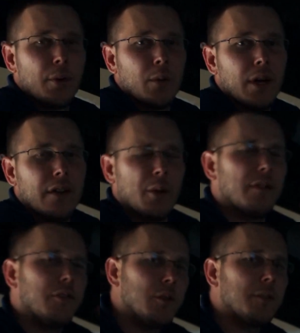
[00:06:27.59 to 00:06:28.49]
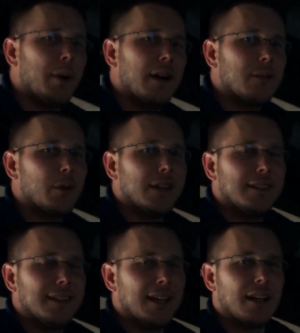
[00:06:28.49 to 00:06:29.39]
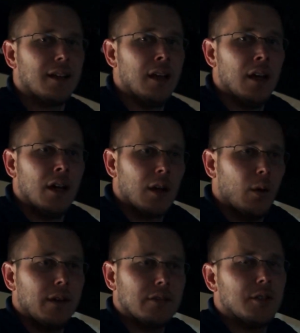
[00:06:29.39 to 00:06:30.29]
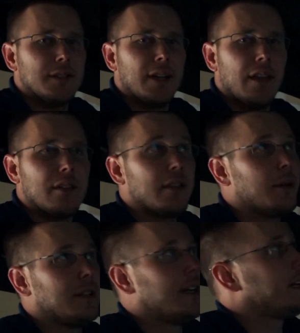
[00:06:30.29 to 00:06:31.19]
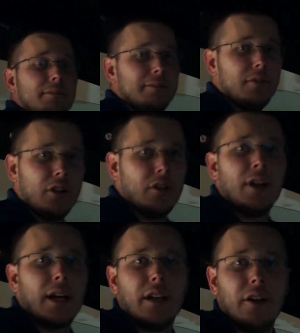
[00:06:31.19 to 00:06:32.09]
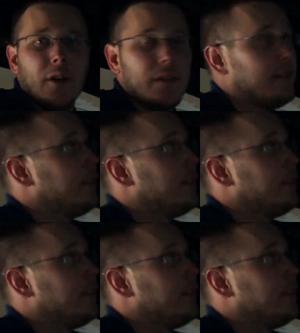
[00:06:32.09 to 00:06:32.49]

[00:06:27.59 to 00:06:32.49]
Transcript: pretty well. There were a few spots where I didn't get it quite as close together as I would like. You're not going to notice